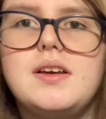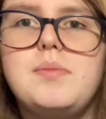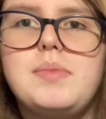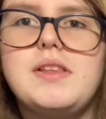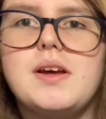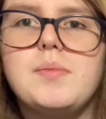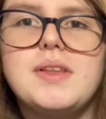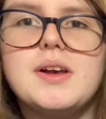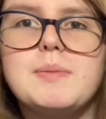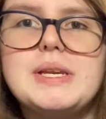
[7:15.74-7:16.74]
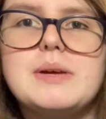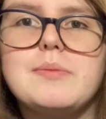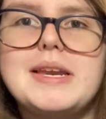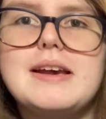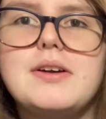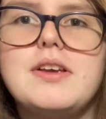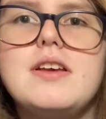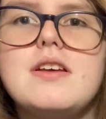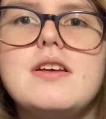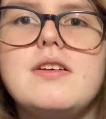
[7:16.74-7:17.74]
bend down, bend down, bend down, bend down,
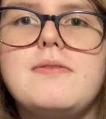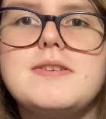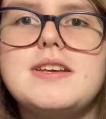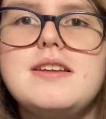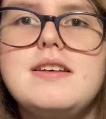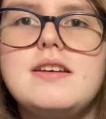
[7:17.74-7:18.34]
14,